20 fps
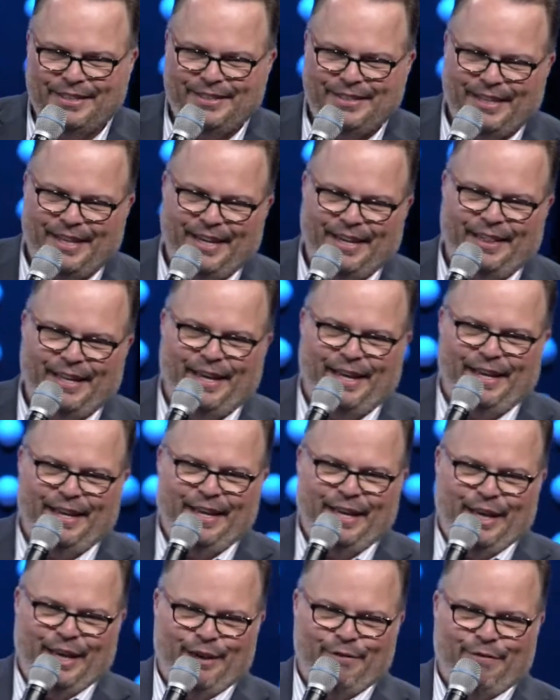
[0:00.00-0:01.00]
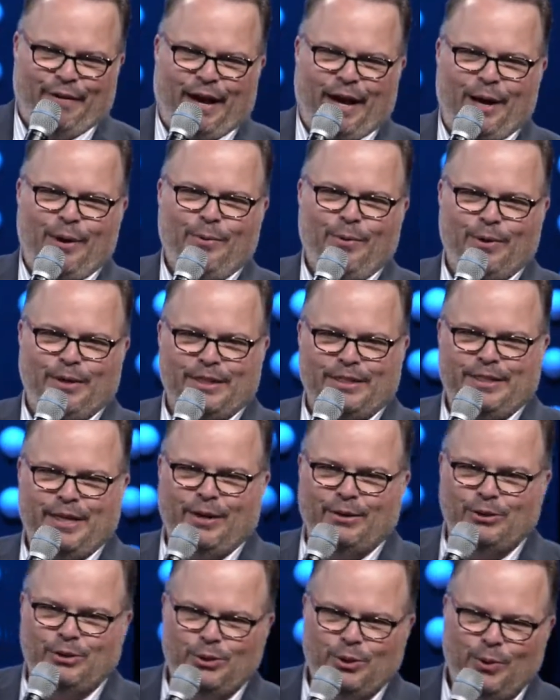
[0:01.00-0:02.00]
to say that if I were to
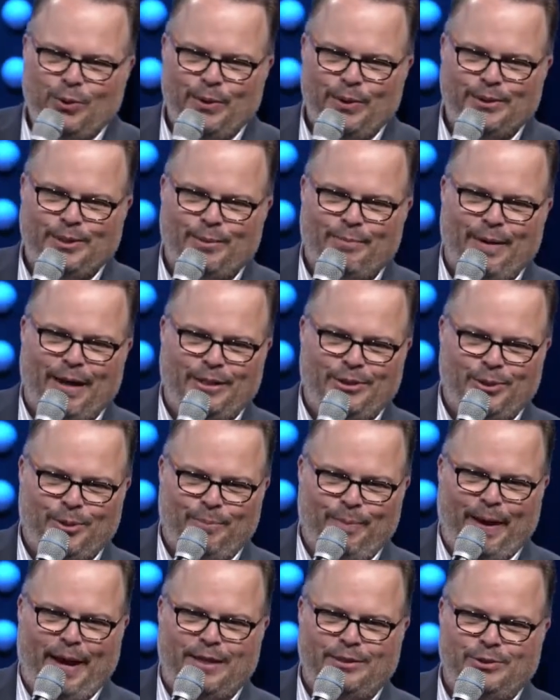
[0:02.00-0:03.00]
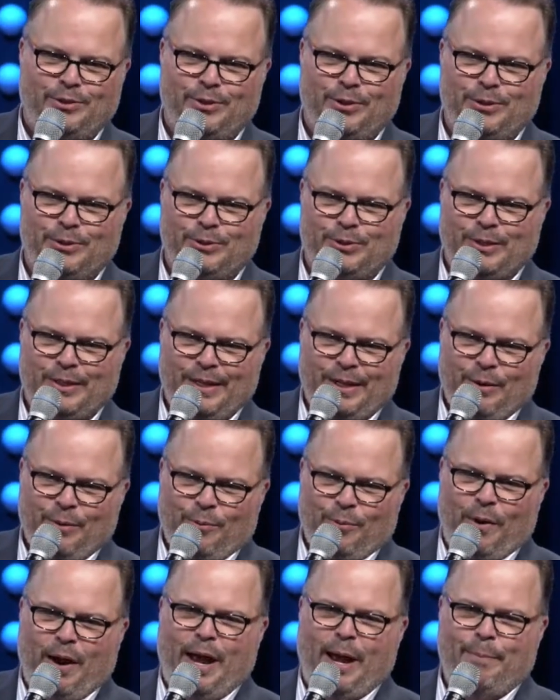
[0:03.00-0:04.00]
tell stories about your pastor's
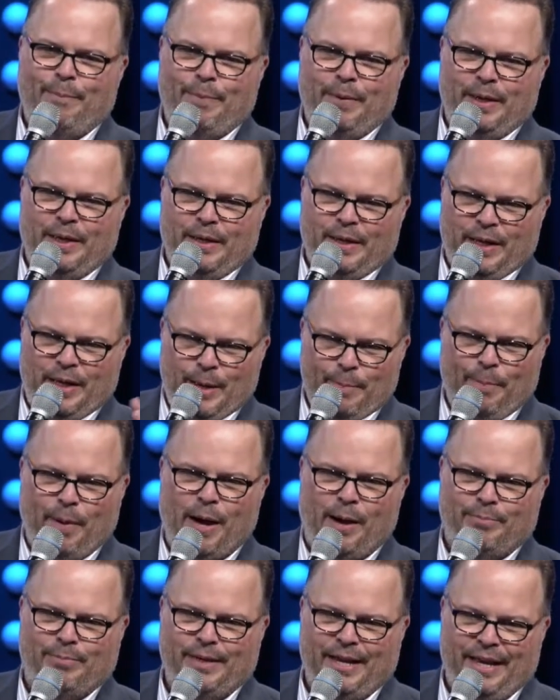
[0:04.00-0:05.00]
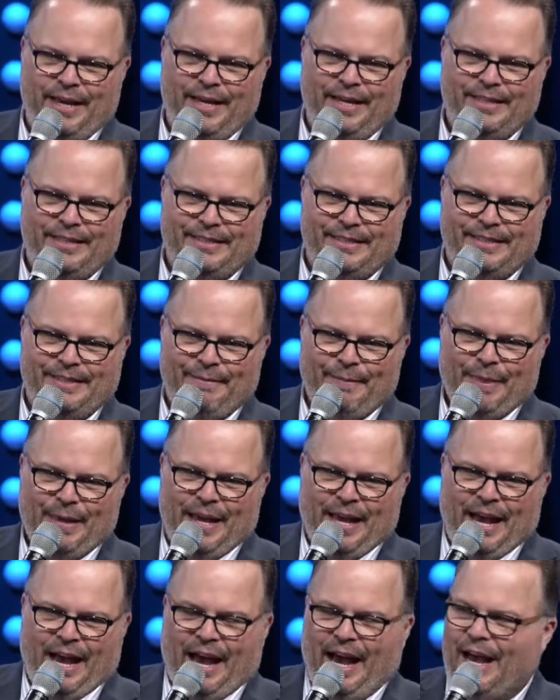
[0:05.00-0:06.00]
rap and hip hop days,
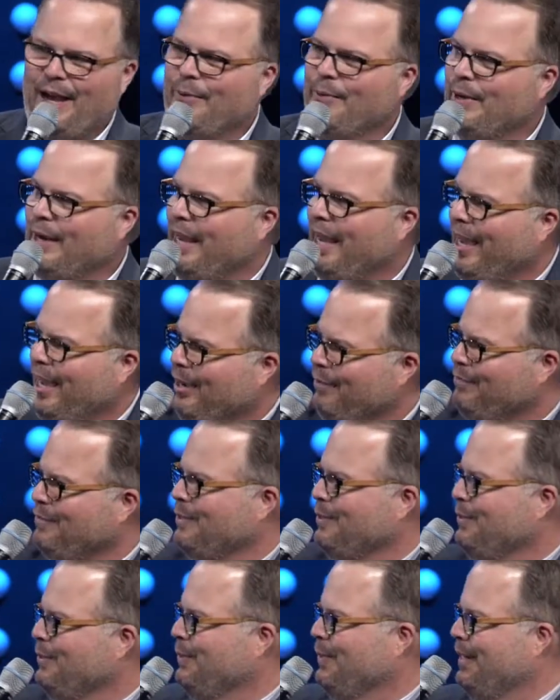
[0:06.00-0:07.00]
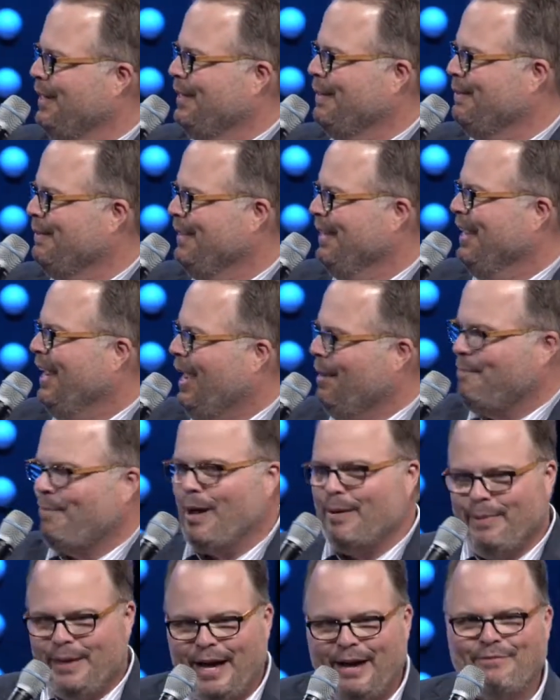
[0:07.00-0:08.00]
I would have to, uh, I'd
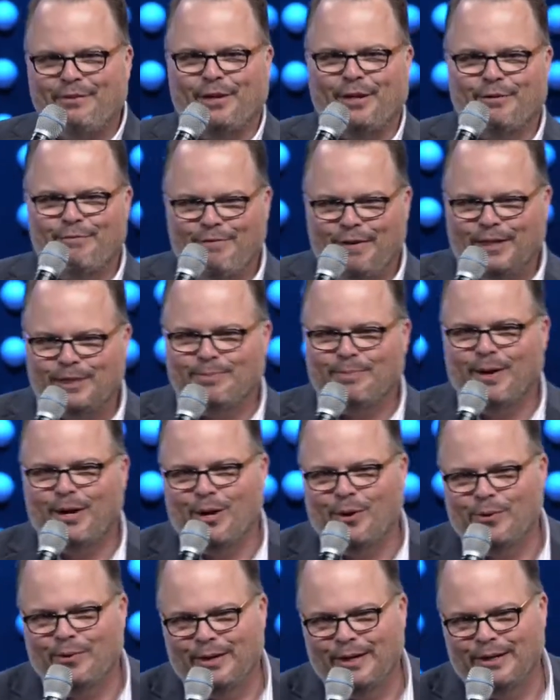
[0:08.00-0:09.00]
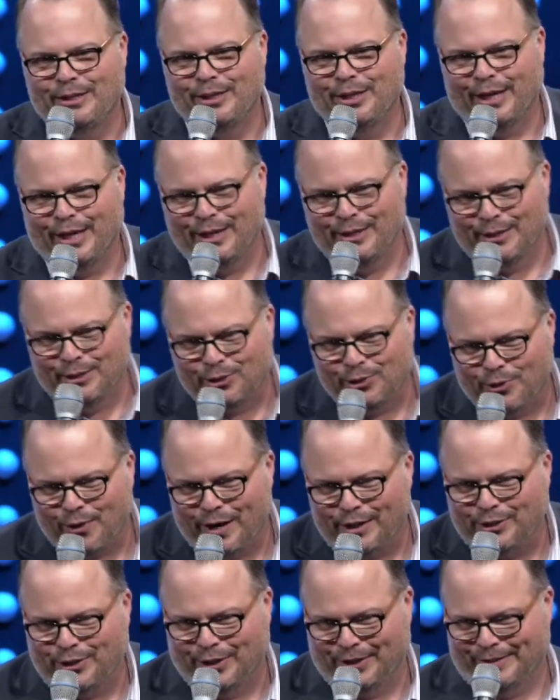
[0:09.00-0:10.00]
probably have to confess my own
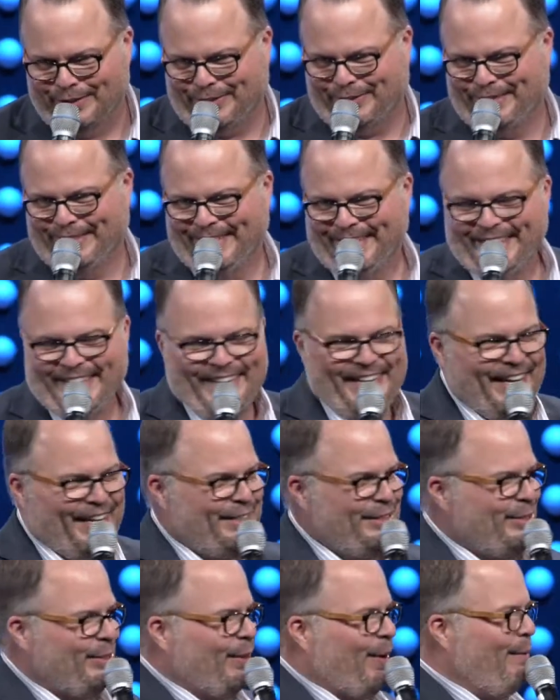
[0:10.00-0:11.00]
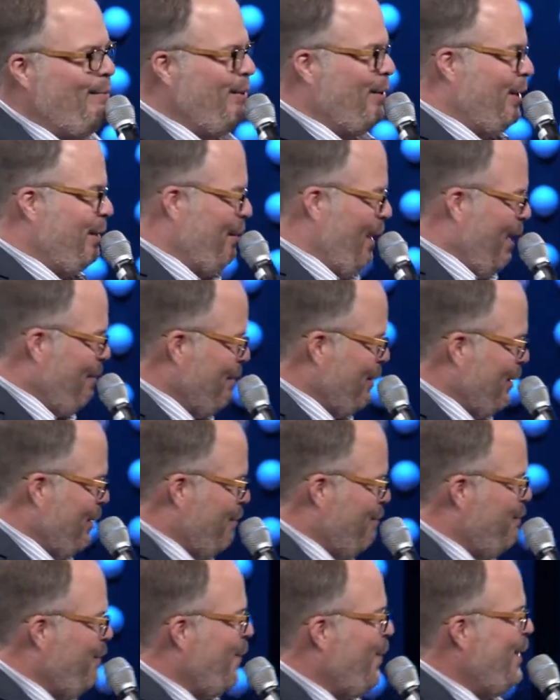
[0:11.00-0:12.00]
indiscretions. And so I'm going to, I'm going
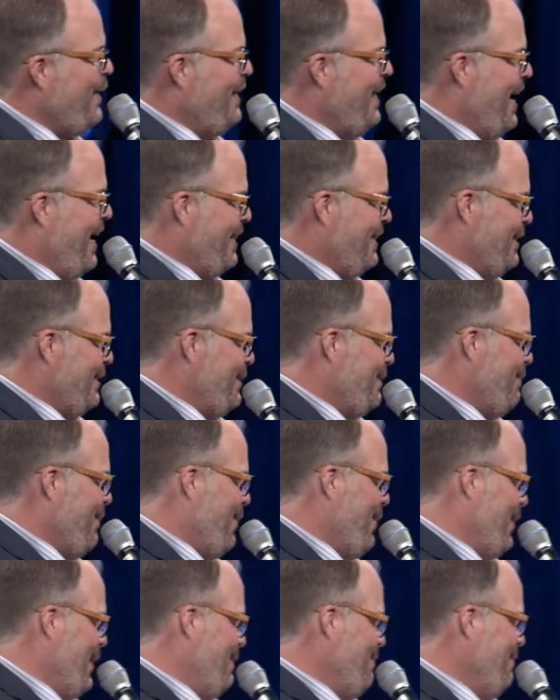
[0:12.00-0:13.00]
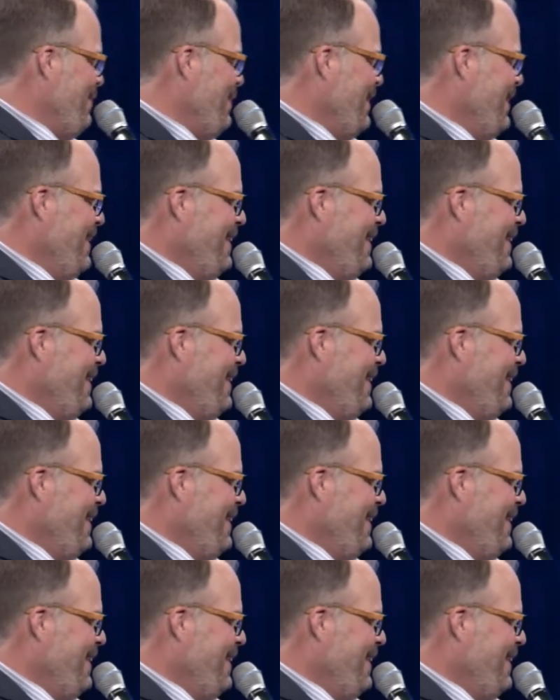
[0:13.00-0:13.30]
to avoid that this morning.